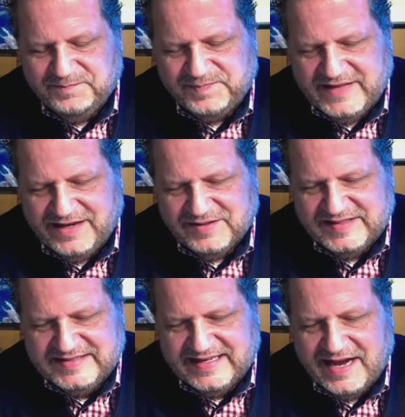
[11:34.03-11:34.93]

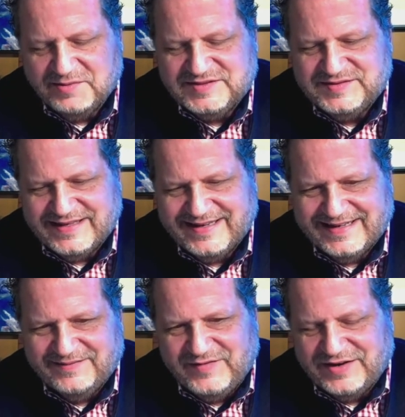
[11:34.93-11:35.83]
was
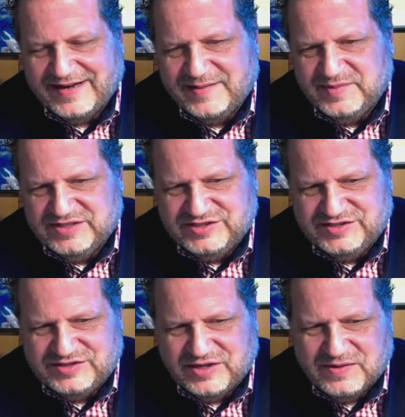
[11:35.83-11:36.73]
again very ambitious.
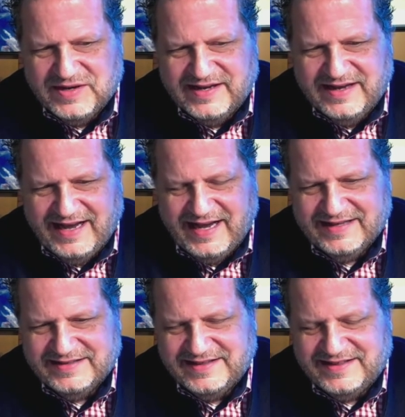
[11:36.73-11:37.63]
So I
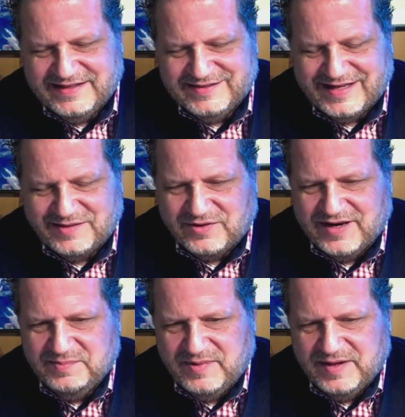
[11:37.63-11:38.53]
did things like where I
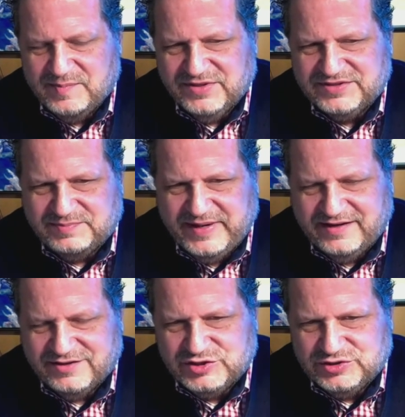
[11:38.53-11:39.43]
built a
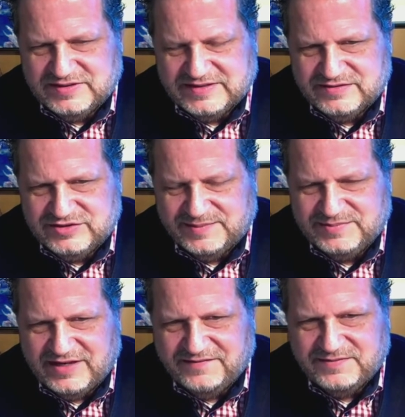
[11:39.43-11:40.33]
parachute and jumped
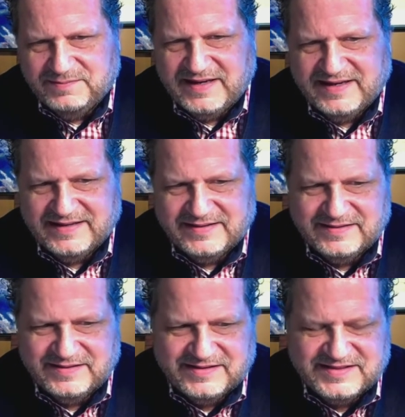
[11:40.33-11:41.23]
off
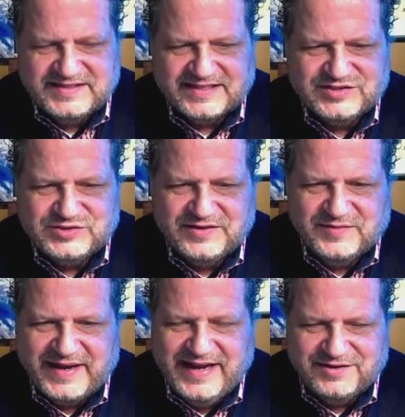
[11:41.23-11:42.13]
the second story of
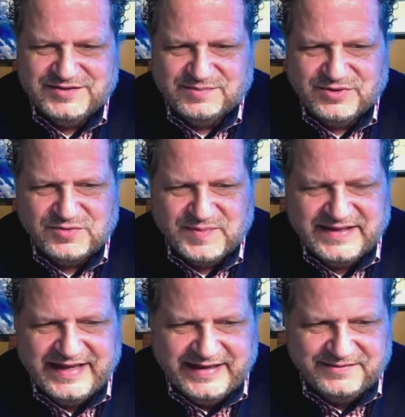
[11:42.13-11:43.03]
my house and broke my
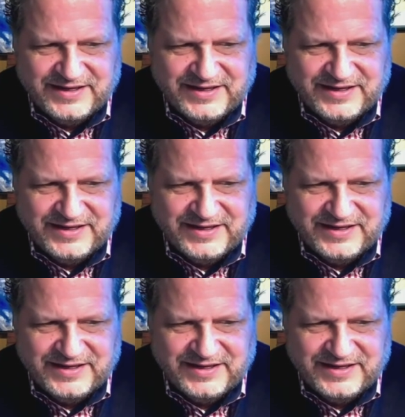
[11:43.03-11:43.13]
leg. Right.